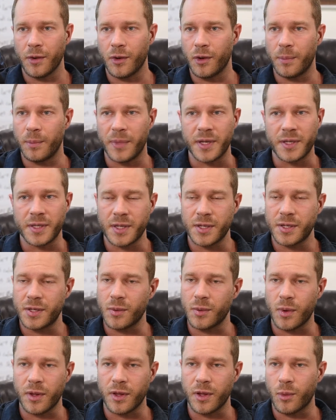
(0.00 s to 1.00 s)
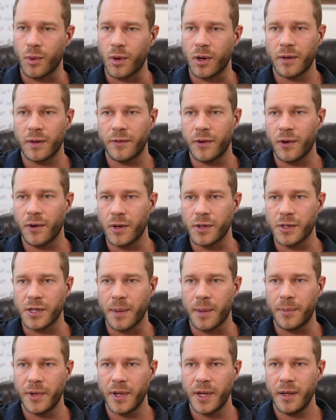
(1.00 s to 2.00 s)
you're in business or whether you're working for a large
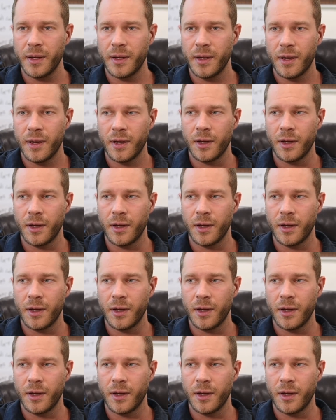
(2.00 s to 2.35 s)
company,